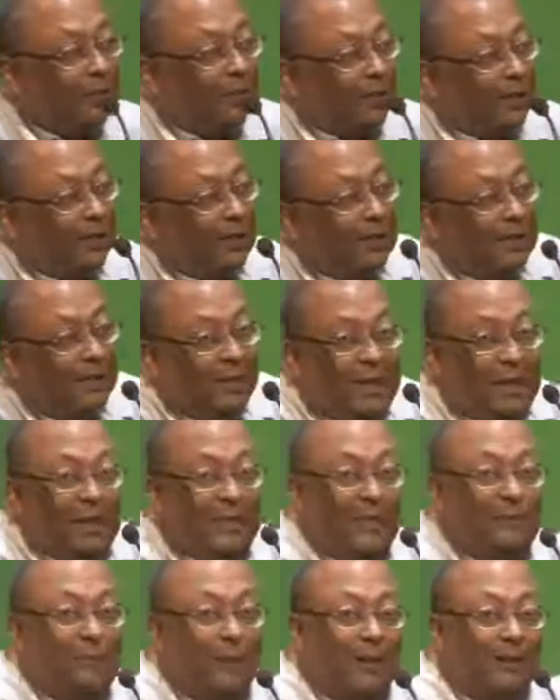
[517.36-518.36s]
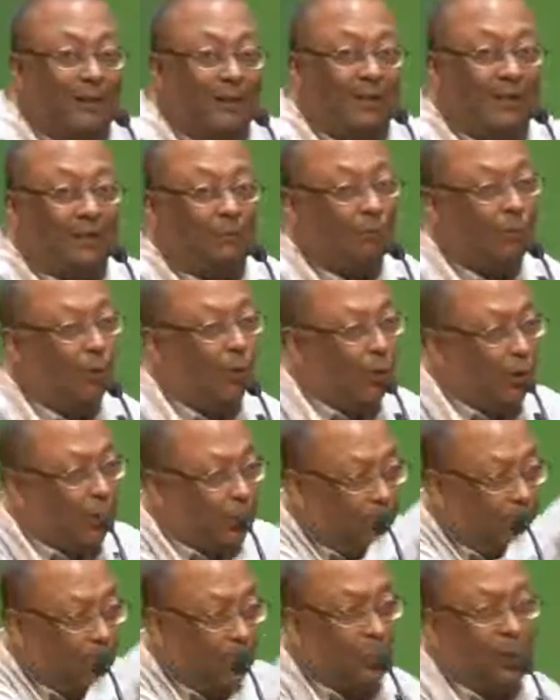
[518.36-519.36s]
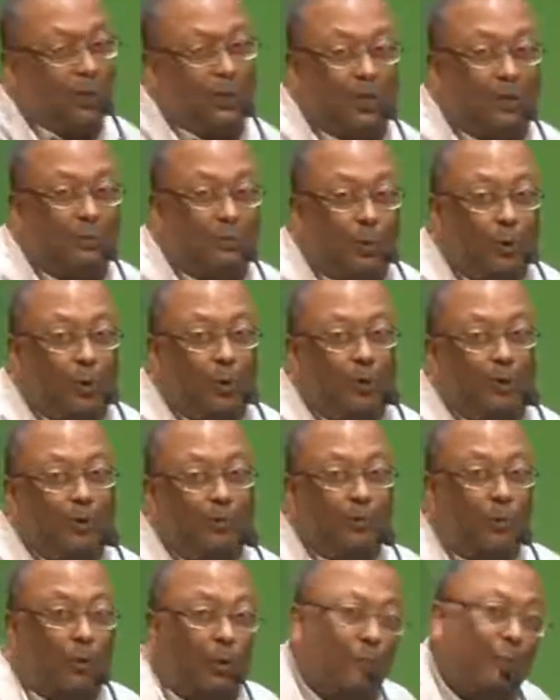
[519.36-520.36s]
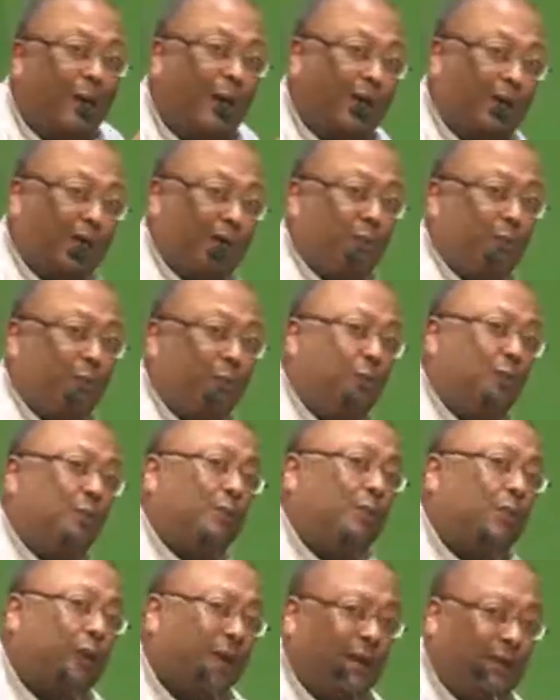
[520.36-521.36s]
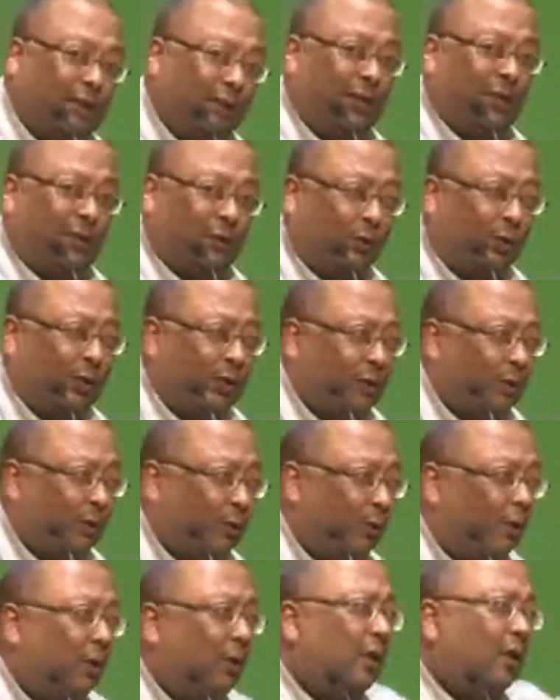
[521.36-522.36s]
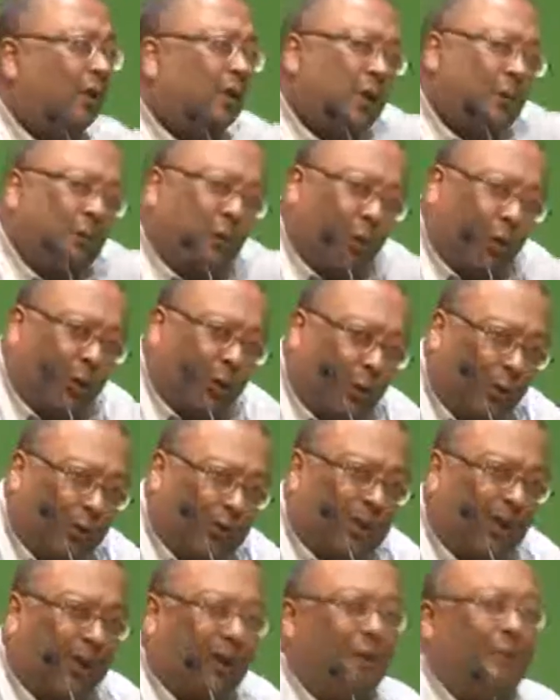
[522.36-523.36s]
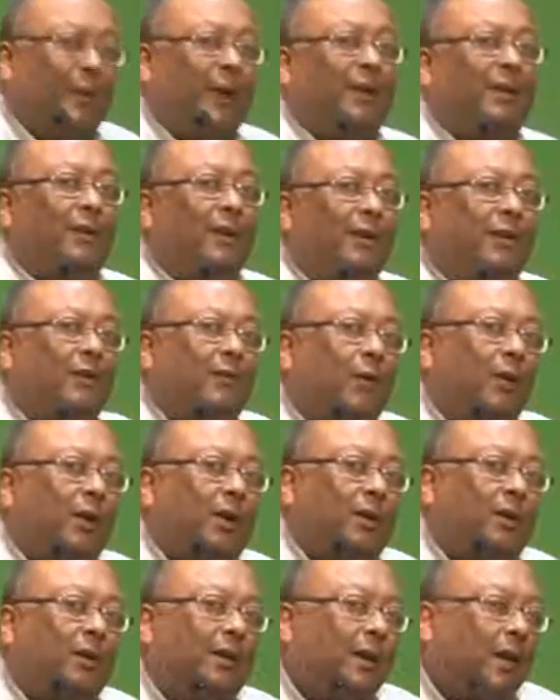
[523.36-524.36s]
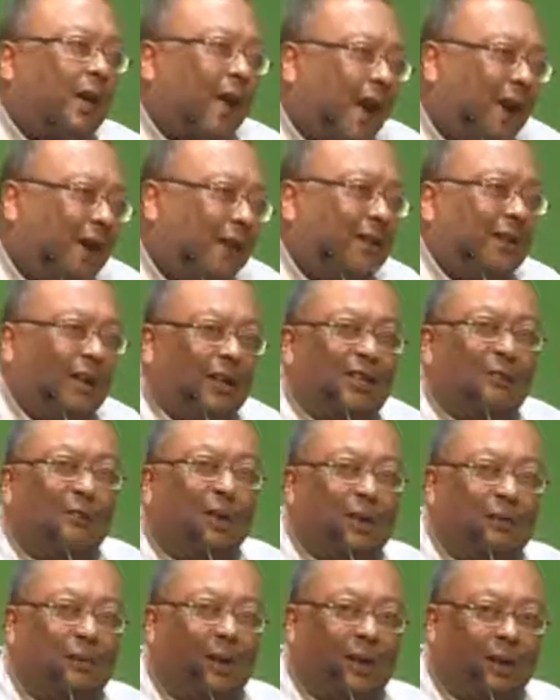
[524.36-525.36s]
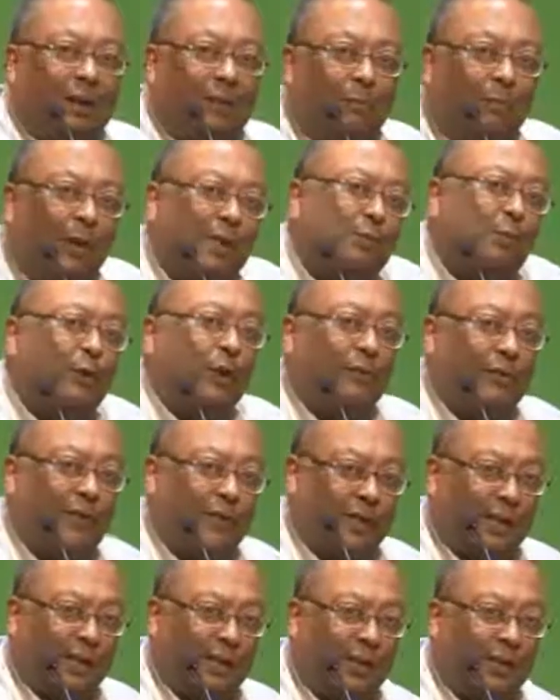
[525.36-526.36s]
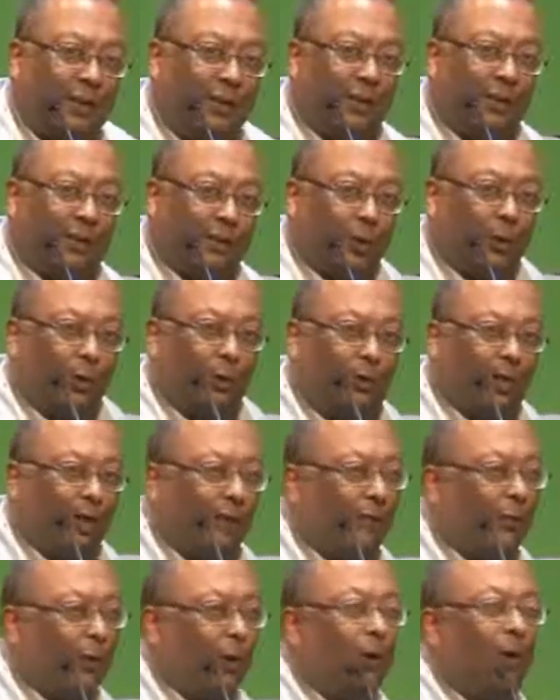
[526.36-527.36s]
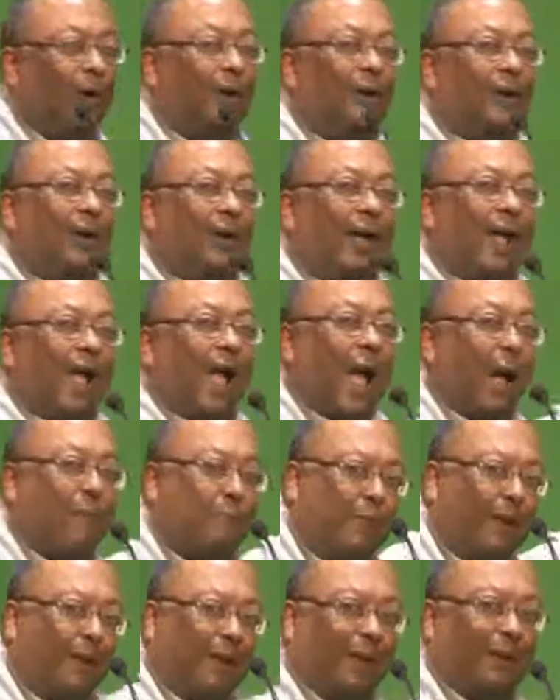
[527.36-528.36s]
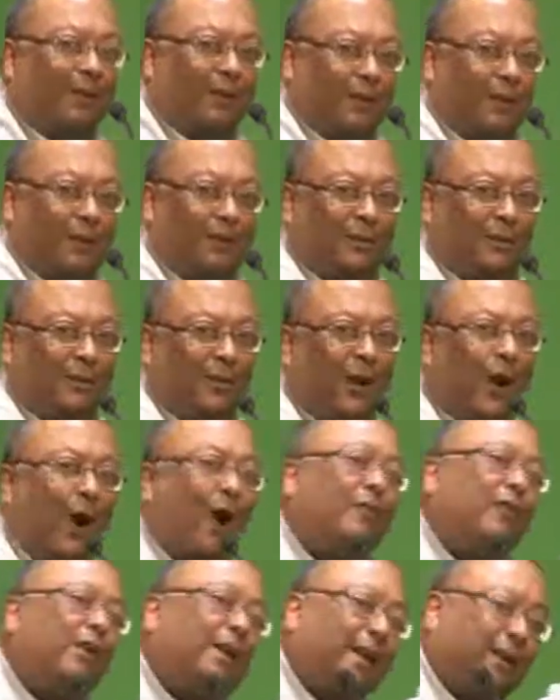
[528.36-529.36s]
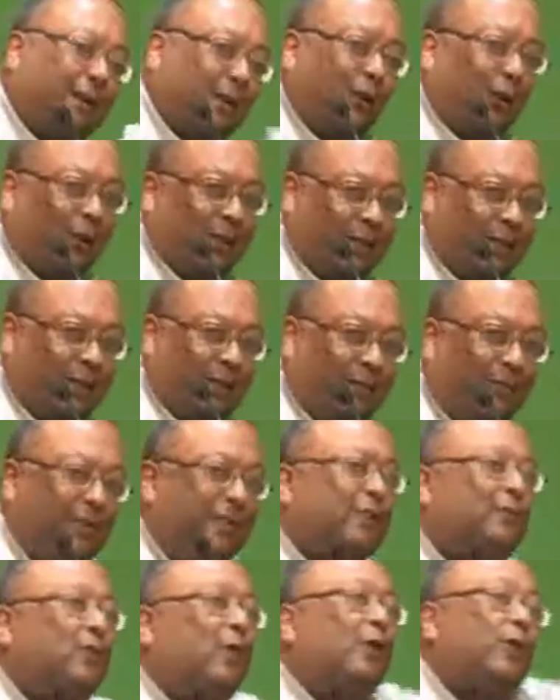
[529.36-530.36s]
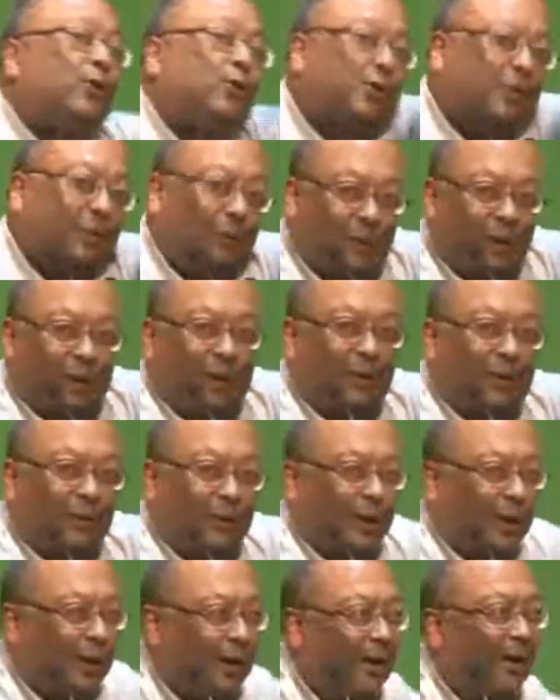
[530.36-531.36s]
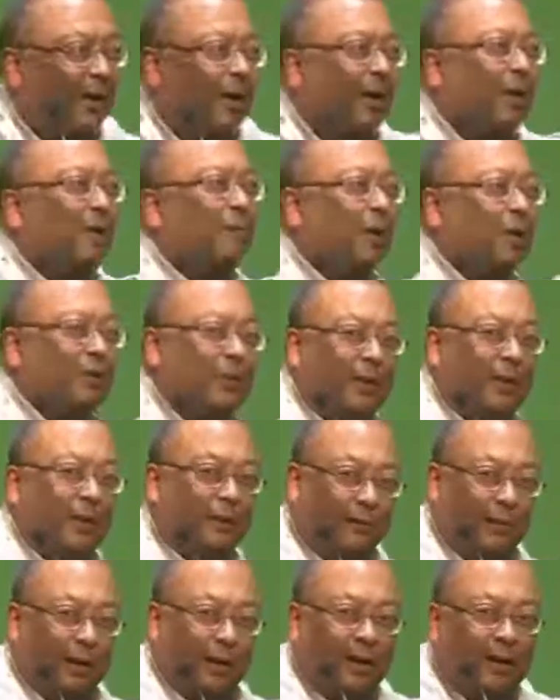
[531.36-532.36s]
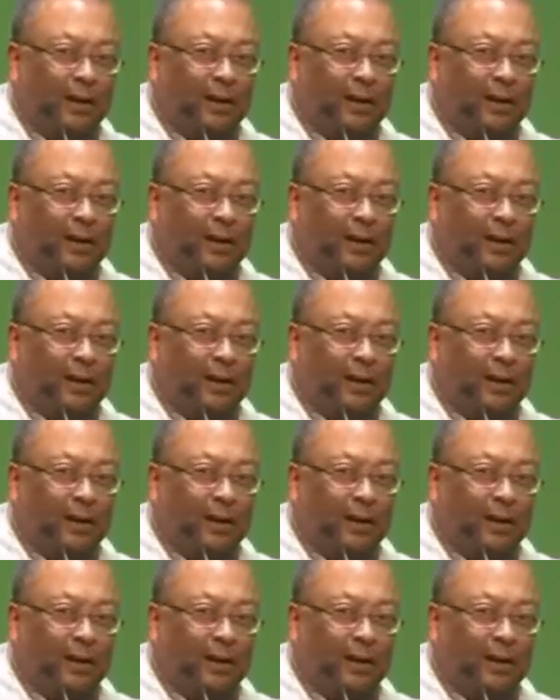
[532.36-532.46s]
with this lead-acid battery is, more you load the boat, more batteries you put, more energy storage you do, the boat goes down a bit on the water, and it cuts much better, much more efficient. So therefore, applications of a technology which is not usable elsewhere in a much better way.